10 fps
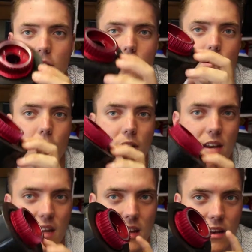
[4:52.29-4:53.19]
You're going to
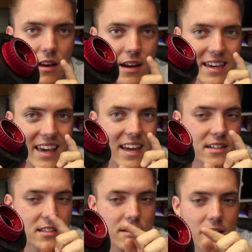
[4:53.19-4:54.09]
need a
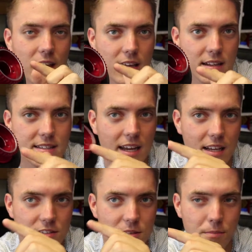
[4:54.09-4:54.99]
kit that
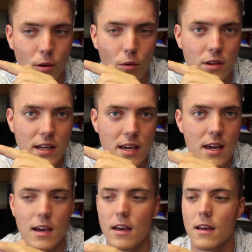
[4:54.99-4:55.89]
contains the
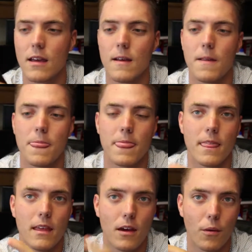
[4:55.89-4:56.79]
pulley
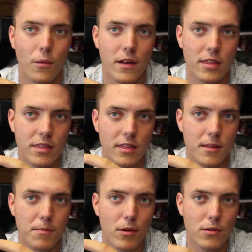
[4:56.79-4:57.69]
with
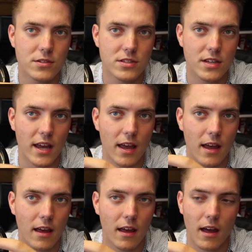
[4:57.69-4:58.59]
the bolts
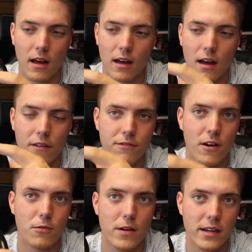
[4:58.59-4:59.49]
a
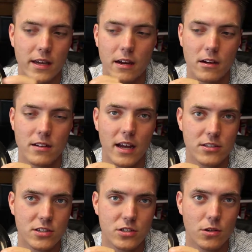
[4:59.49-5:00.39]
front ring here to
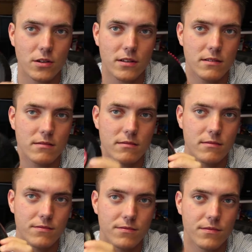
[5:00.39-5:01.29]
actually screw
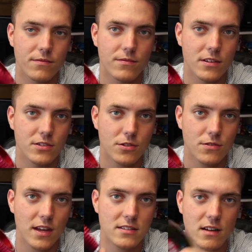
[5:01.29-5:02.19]
things